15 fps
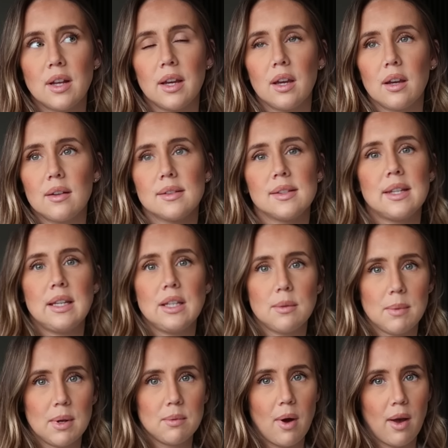like senior
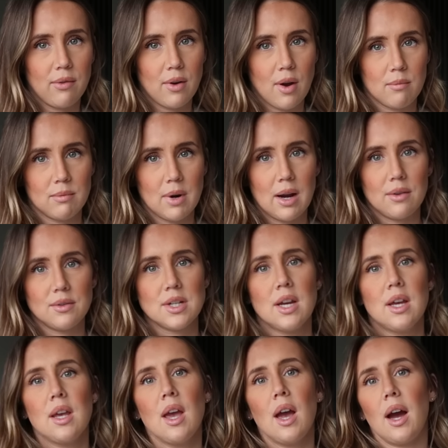midwife come round
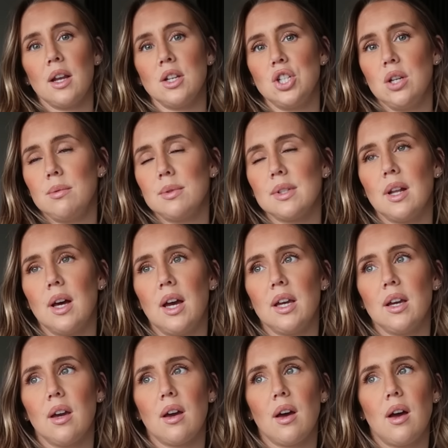and she was
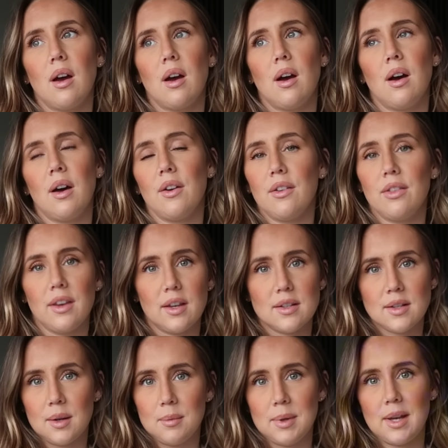like, I don't think it's
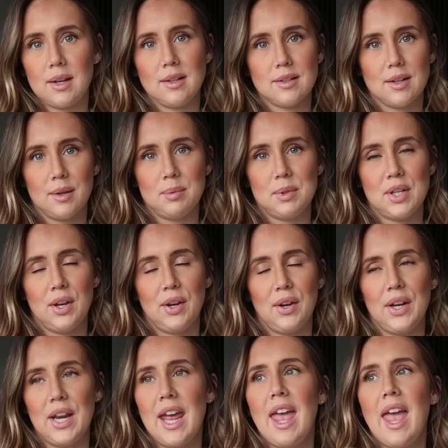gonna be anytime soon.
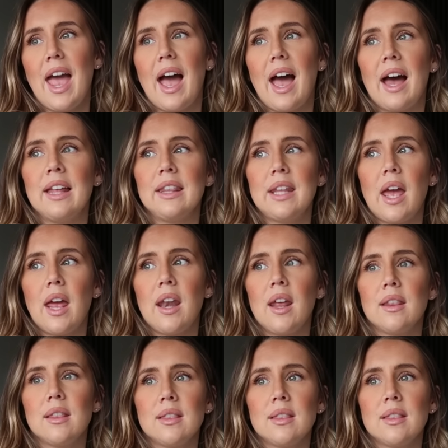And then